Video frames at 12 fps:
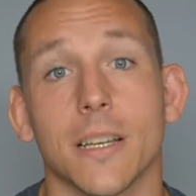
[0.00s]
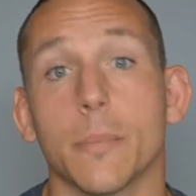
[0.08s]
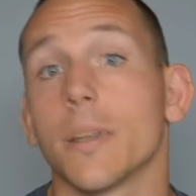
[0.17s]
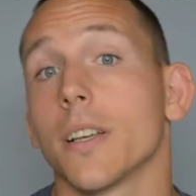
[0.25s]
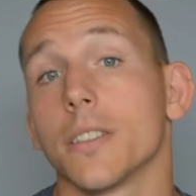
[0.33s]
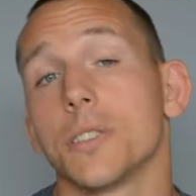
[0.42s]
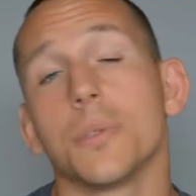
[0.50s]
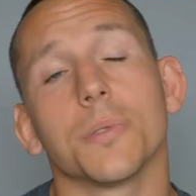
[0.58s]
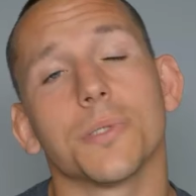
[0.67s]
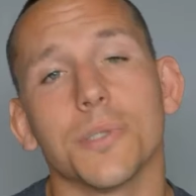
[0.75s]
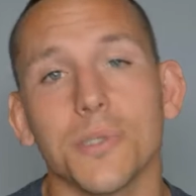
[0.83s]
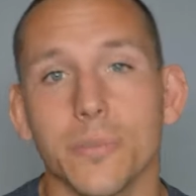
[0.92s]
because she will
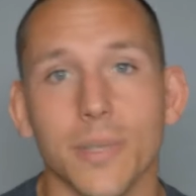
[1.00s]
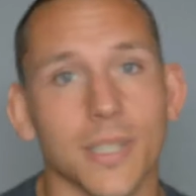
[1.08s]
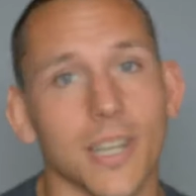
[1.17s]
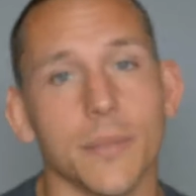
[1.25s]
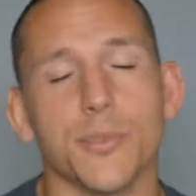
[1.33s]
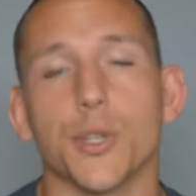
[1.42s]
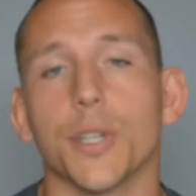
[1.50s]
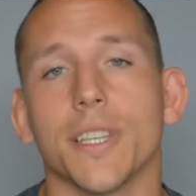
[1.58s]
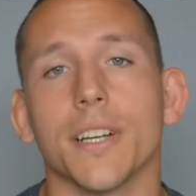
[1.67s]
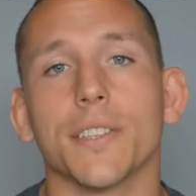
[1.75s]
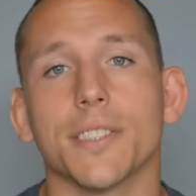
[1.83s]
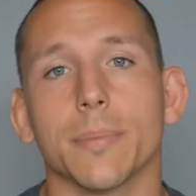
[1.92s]
soon become your
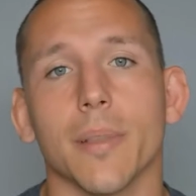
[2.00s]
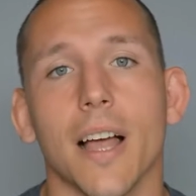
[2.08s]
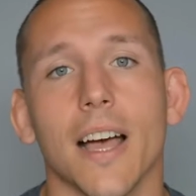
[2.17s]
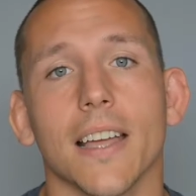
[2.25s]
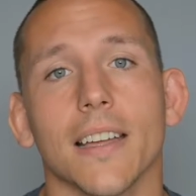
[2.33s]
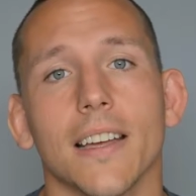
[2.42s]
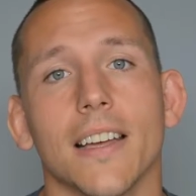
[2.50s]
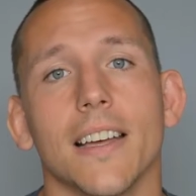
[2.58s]
year's supply